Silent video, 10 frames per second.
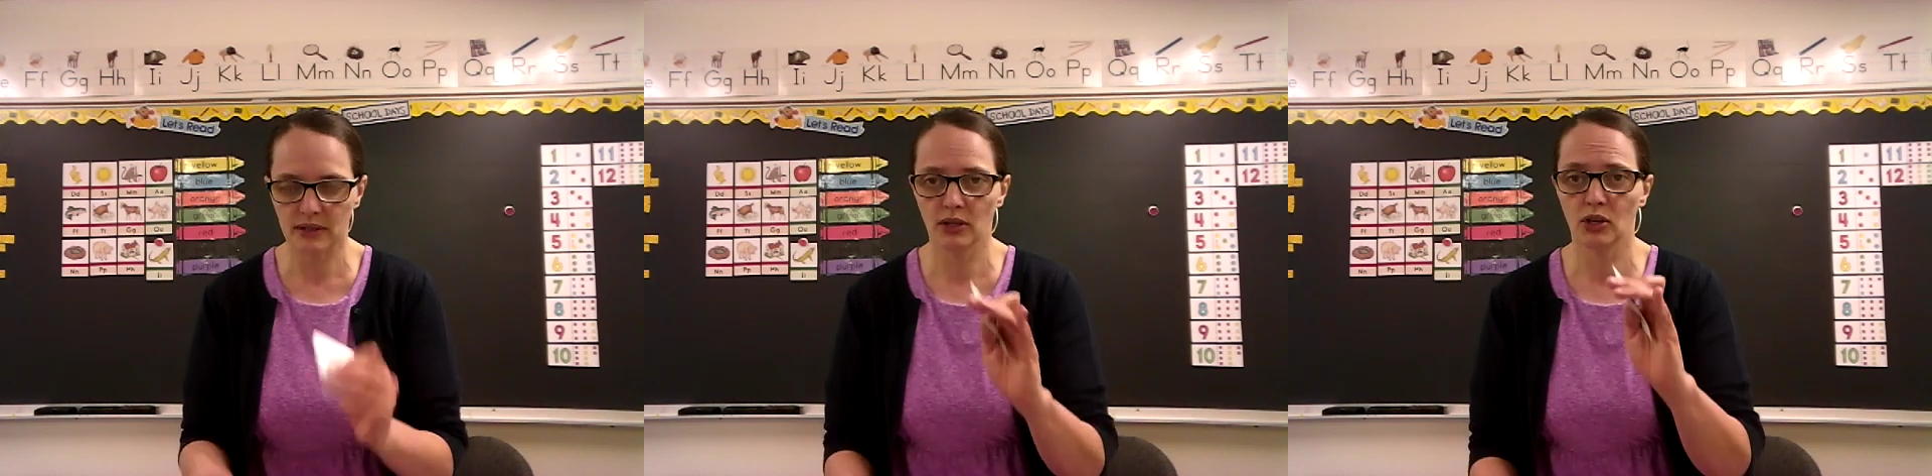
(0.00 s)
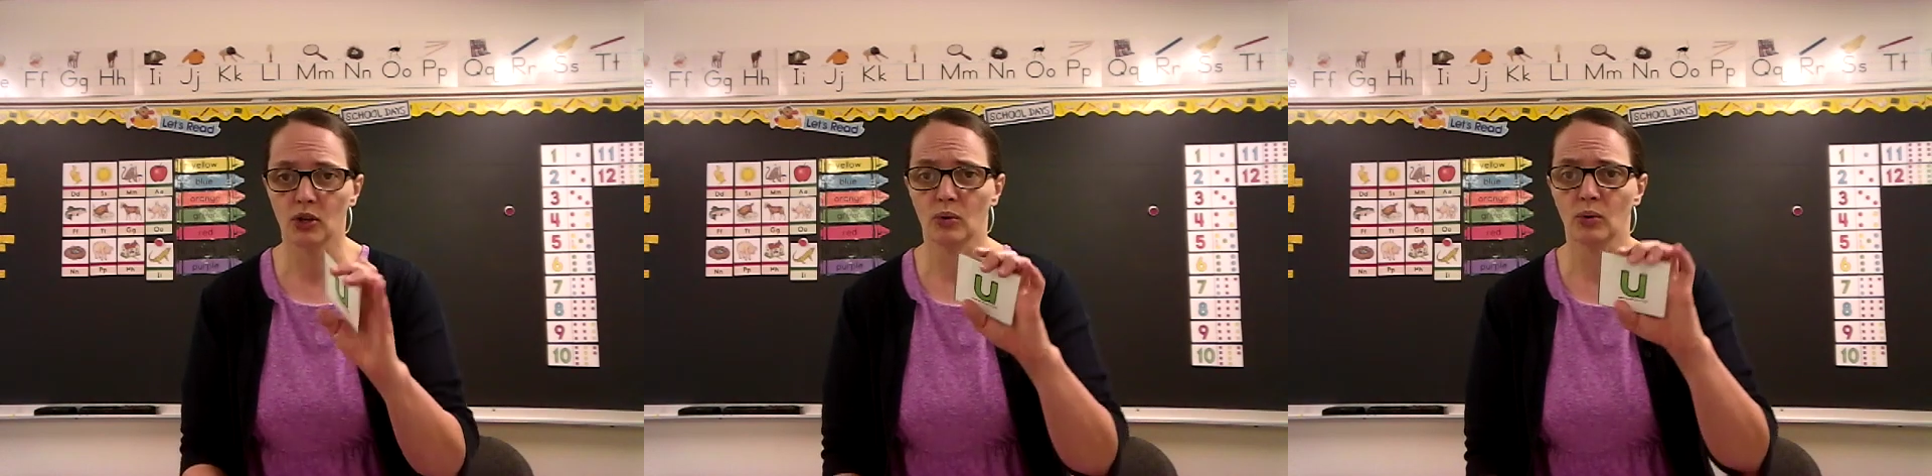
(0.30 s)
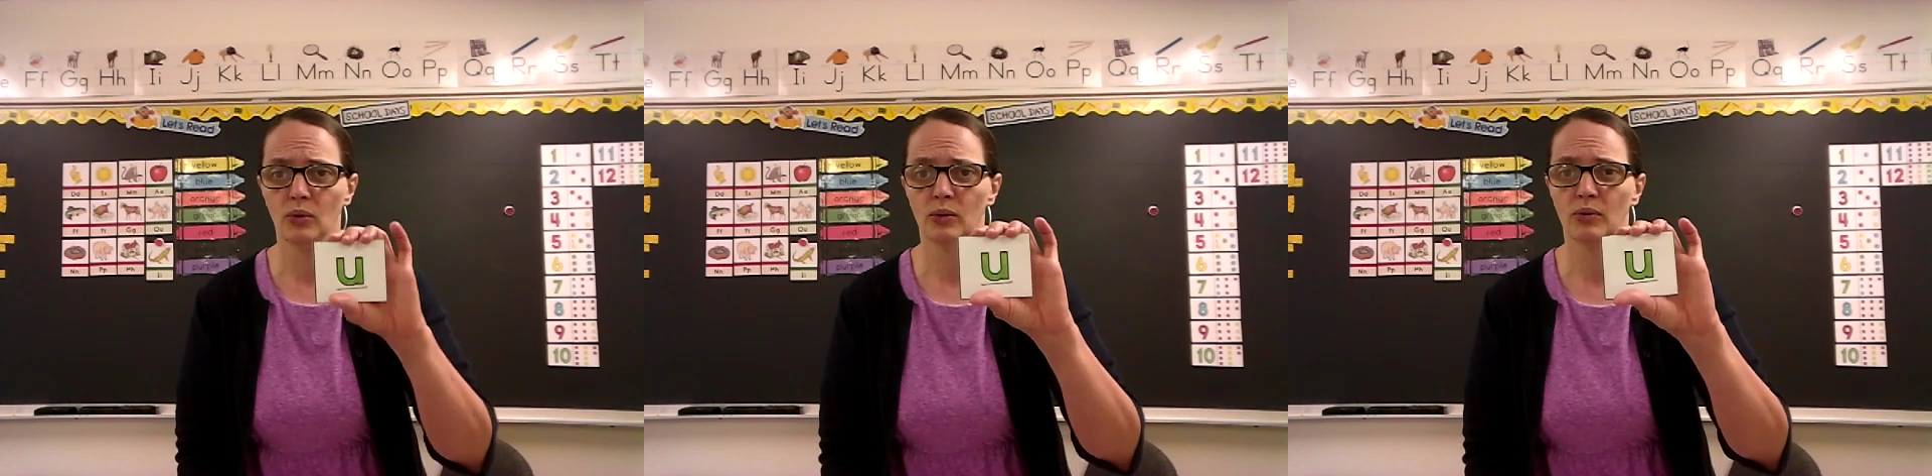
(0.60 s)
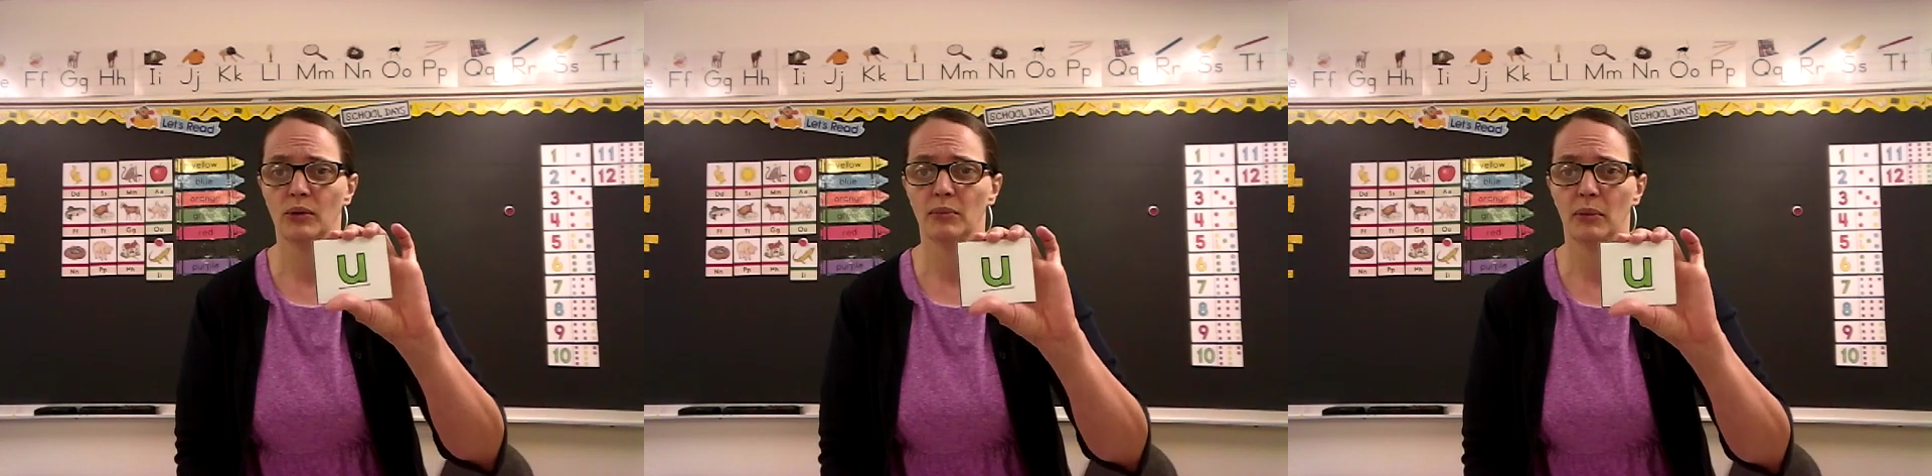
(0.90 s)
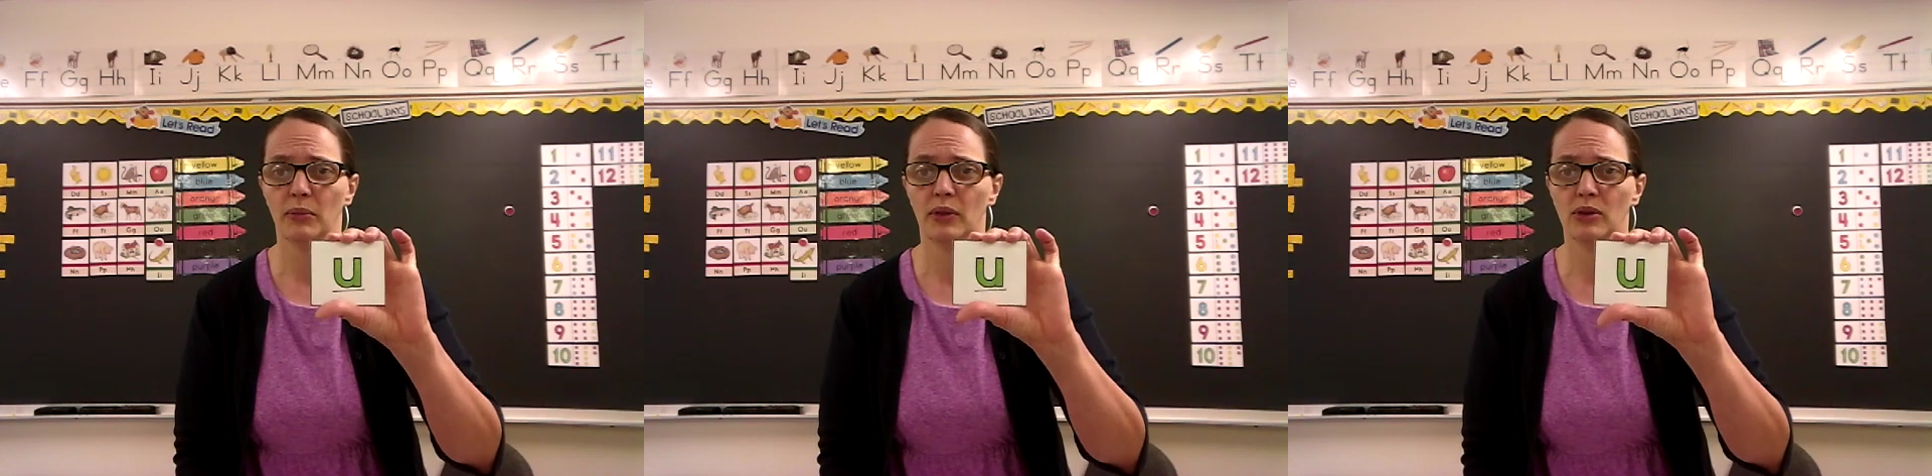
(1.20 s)
the U.
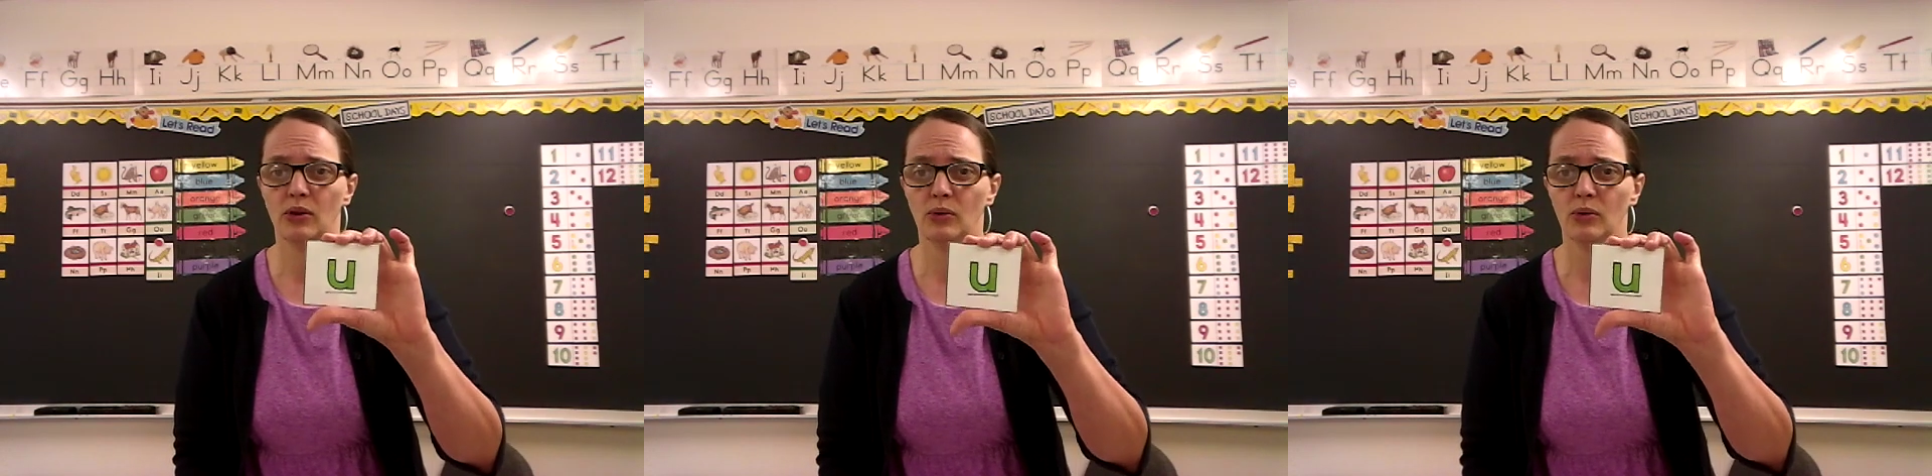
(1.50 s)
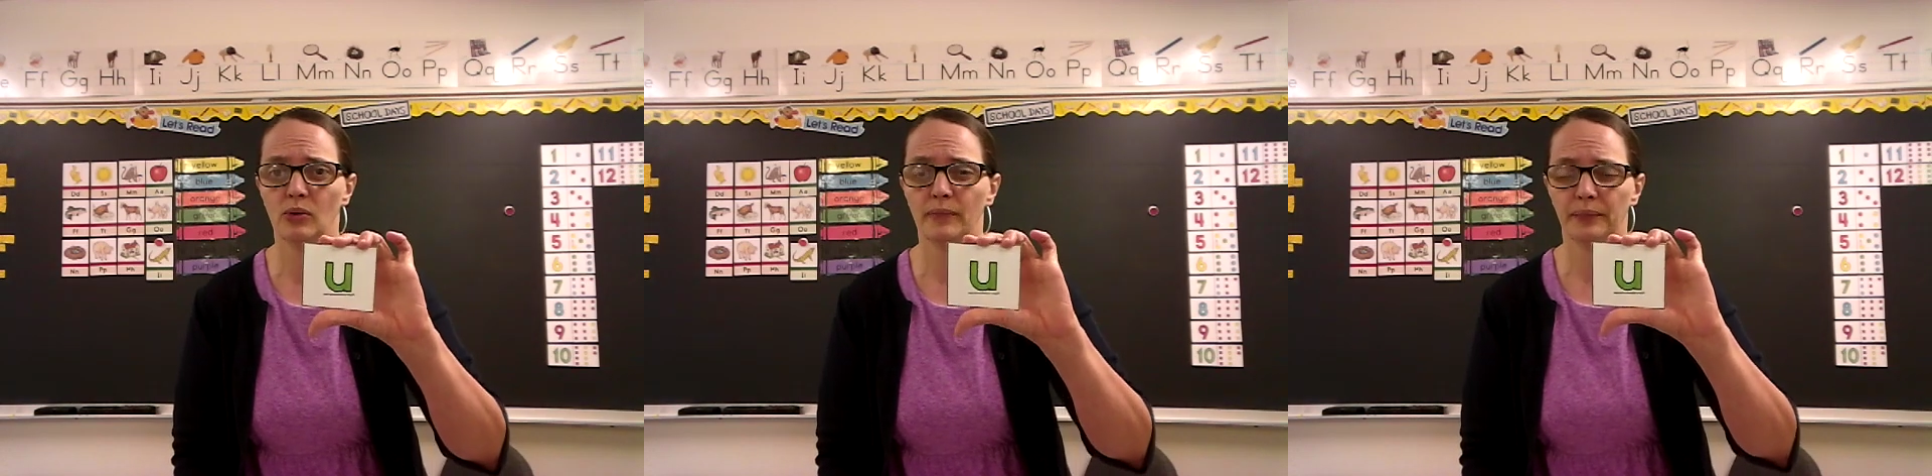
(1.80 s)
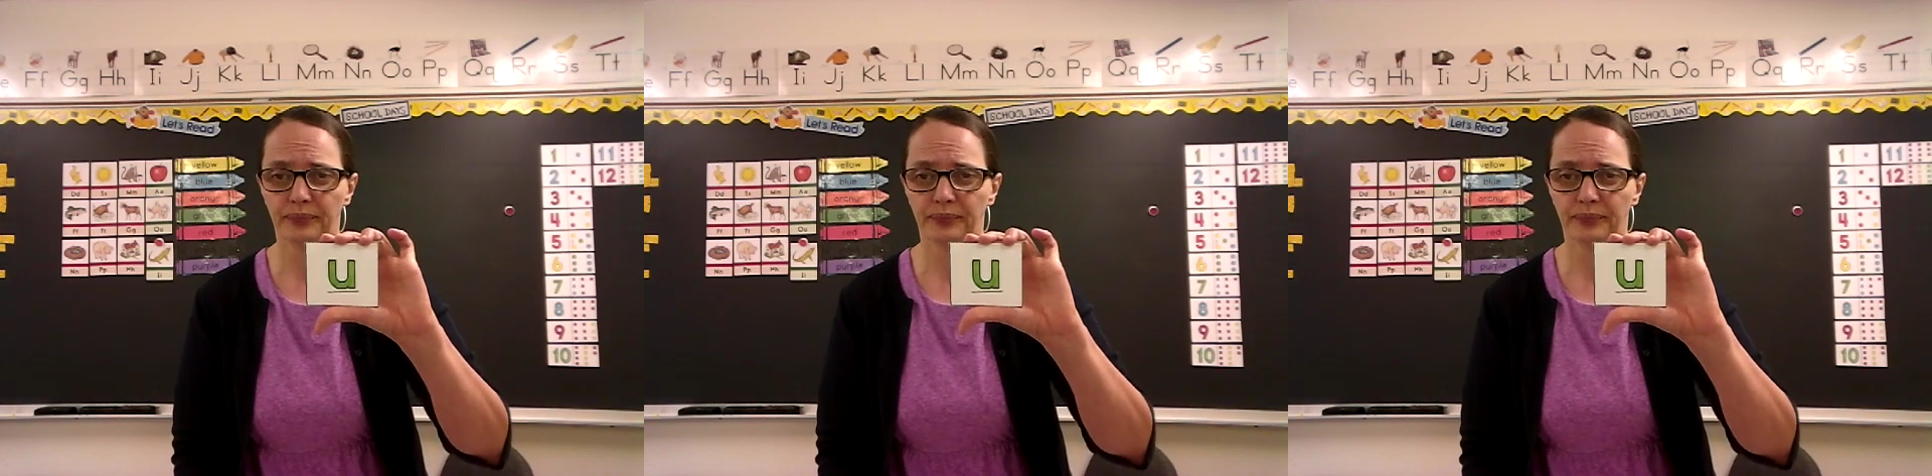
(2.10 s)
Remember the U?